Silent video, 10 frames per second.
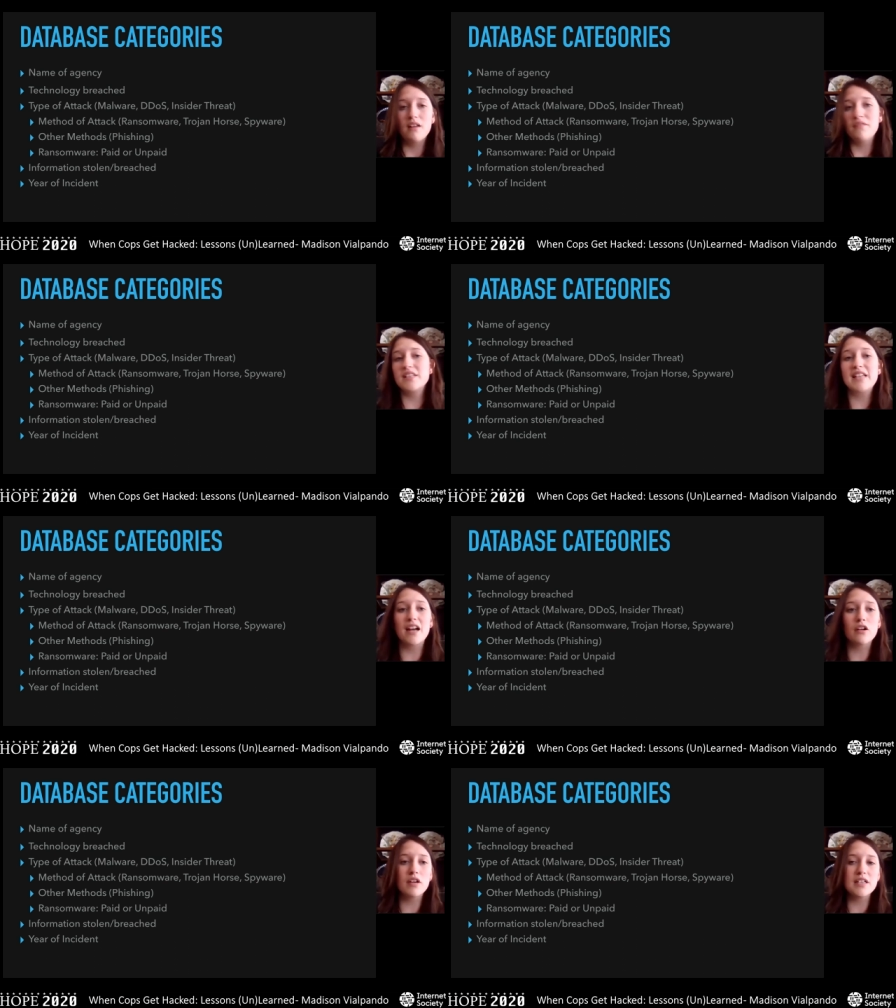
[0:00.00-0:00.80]
These
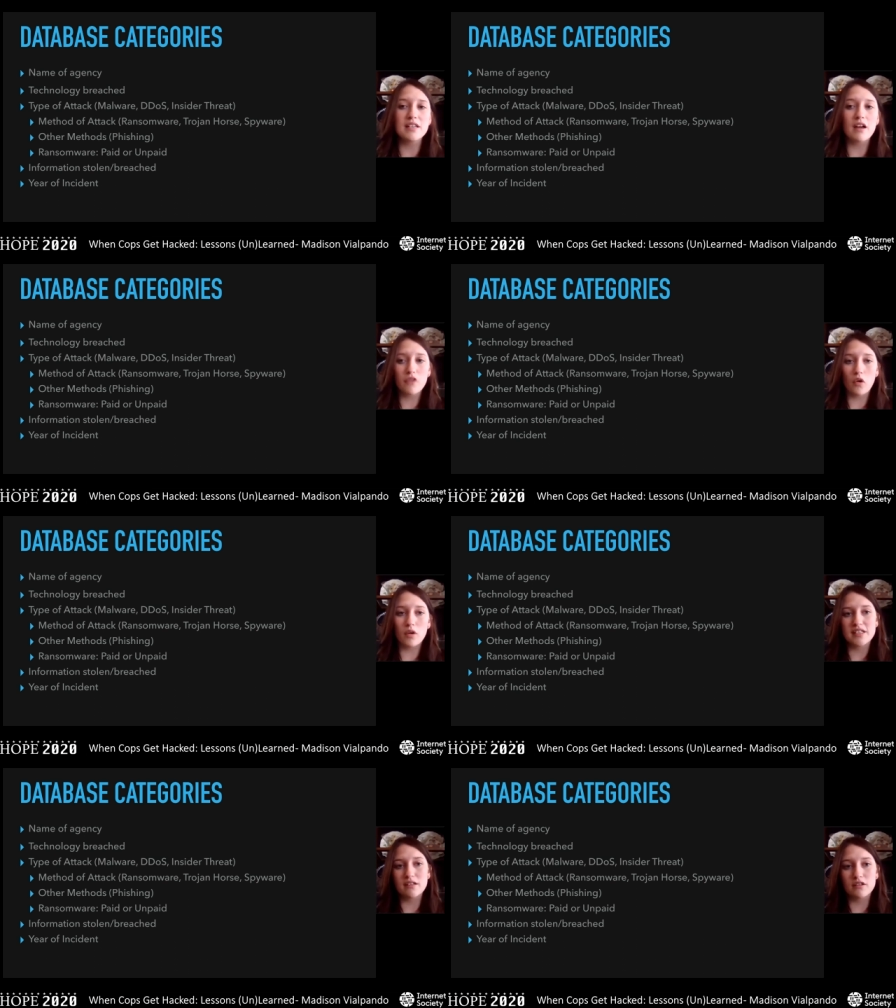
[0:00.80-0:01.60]
categories, of
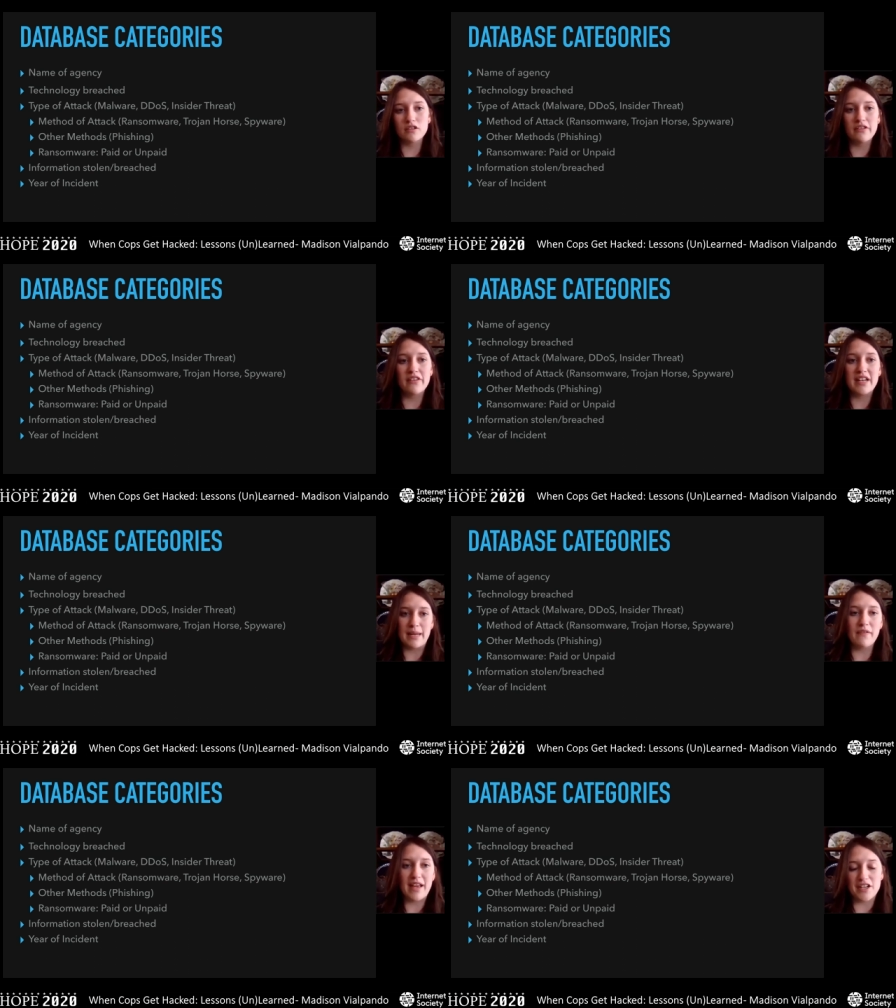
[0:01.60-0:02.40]
course, included the name
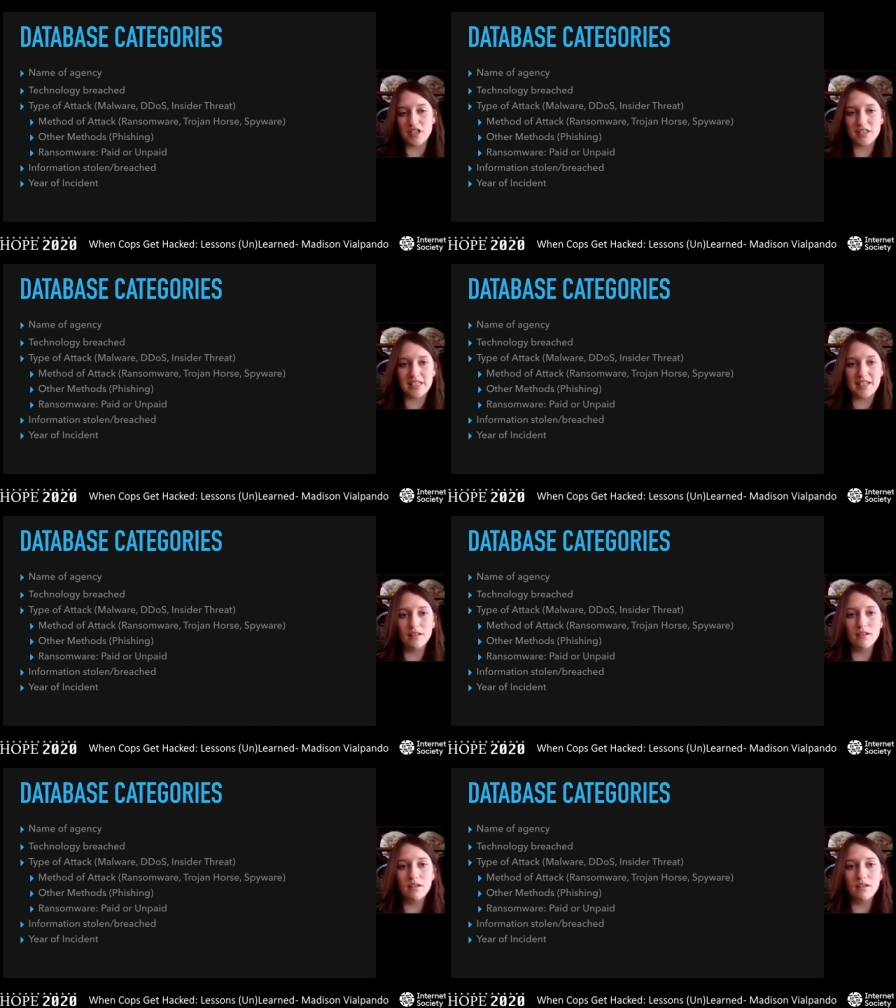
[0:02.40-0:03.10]
of agency,